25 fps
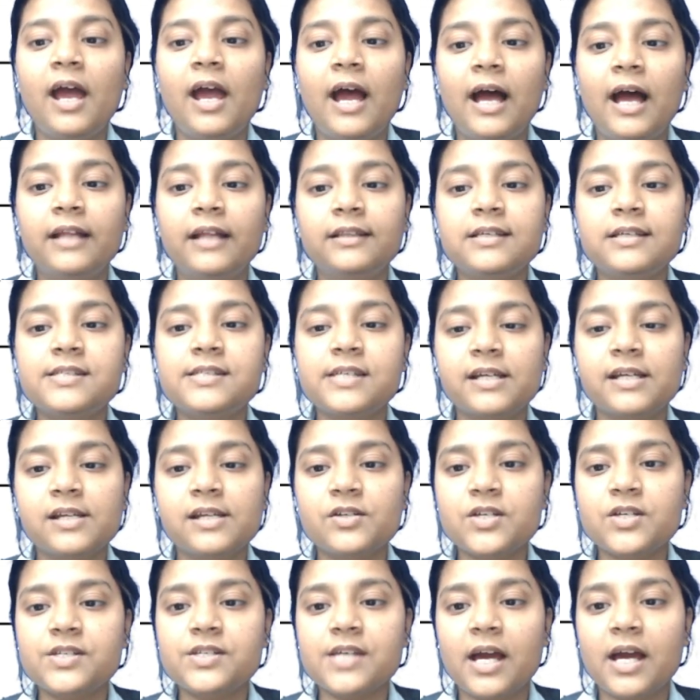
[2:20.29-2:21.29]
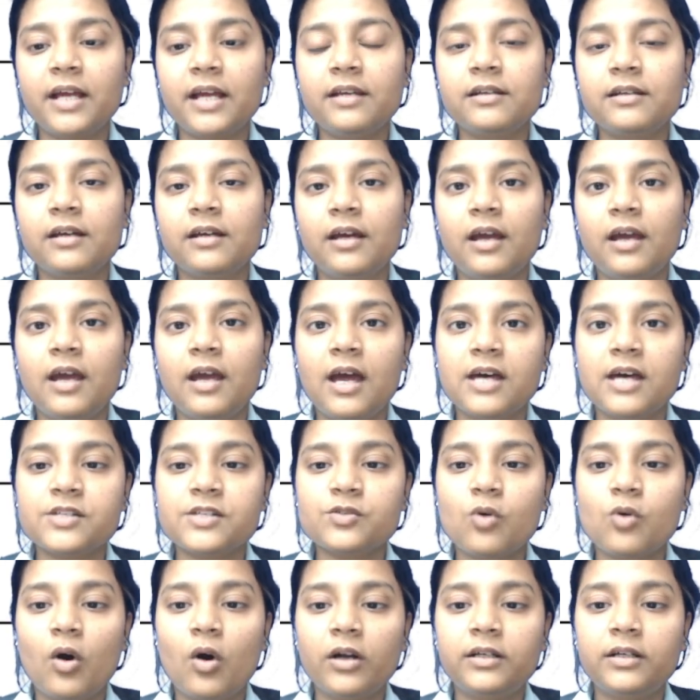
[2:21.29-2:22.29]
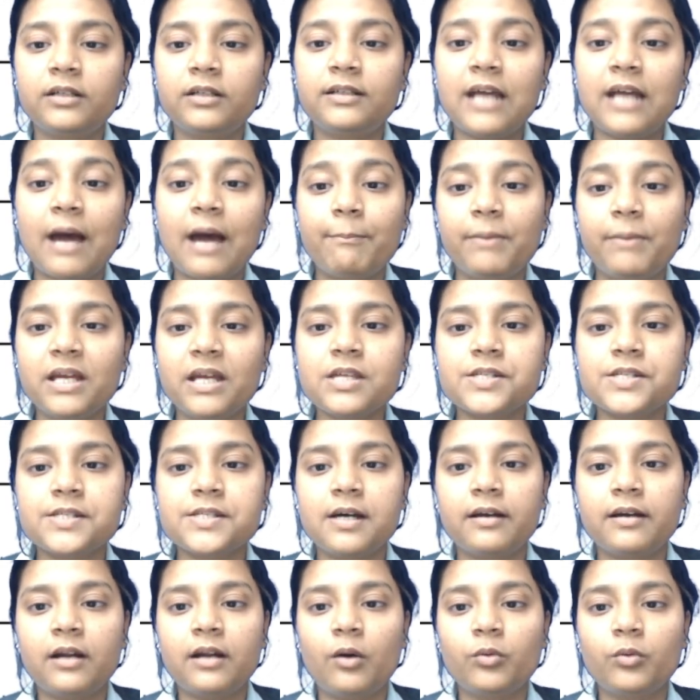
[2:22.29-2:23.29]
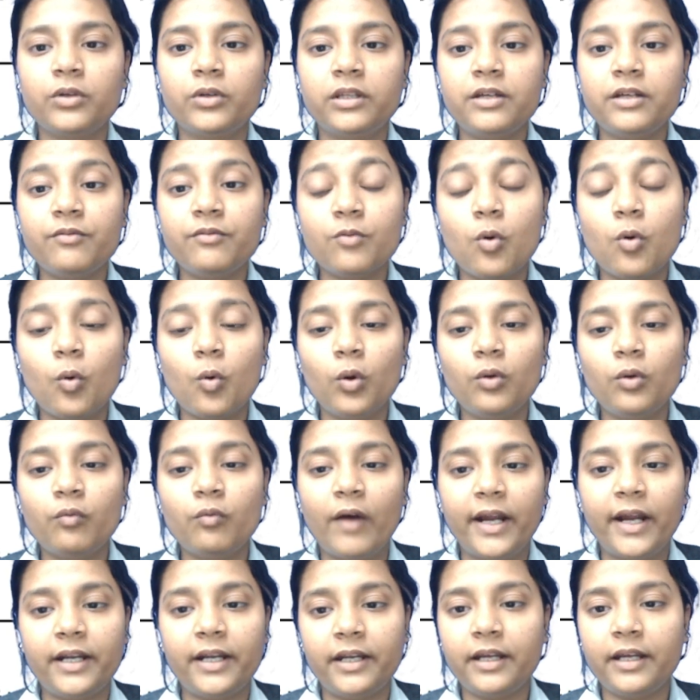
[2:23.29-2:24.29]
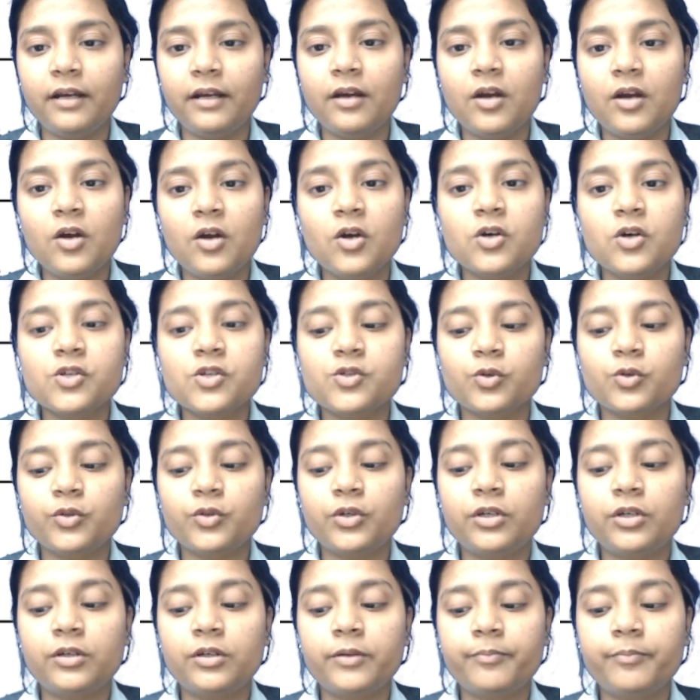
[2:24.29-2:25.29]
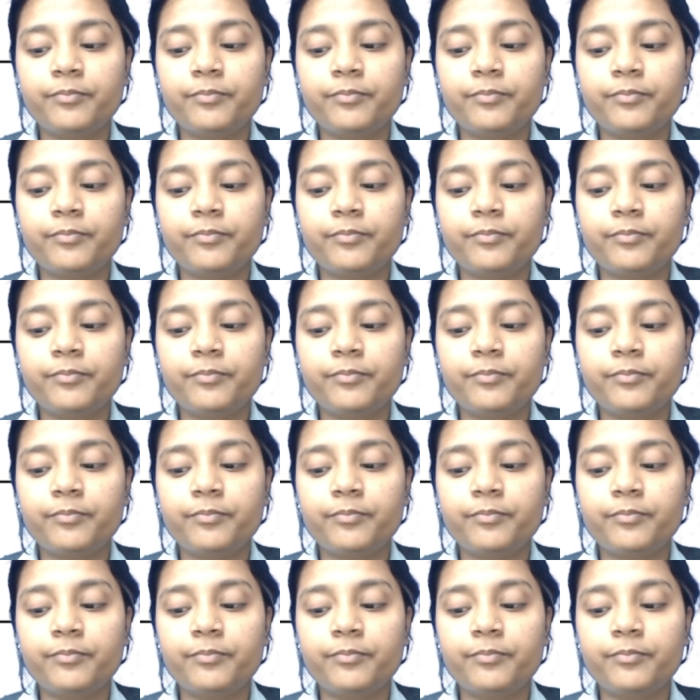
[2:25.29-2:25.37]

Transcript: and the secondary side has got tappings around the whole winding. So the